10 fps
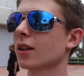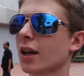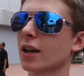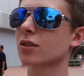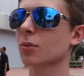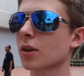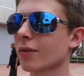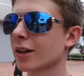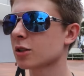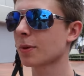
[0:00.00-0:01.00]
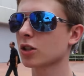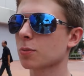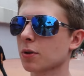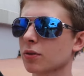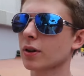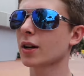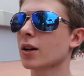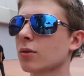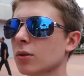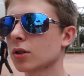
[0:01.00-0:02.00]
Yeah, so we're gonna ride Spaceship Earth right
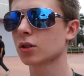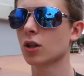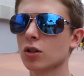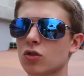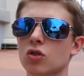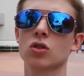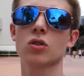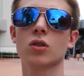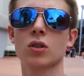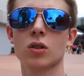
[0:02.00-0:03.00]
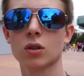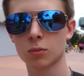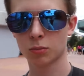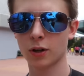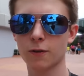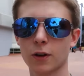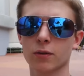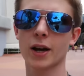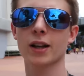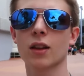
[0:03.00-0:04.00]
now. Yeets! Pretty fun
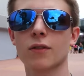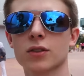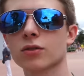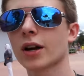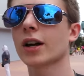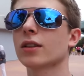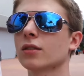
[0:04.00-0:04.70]
ride, love this ride.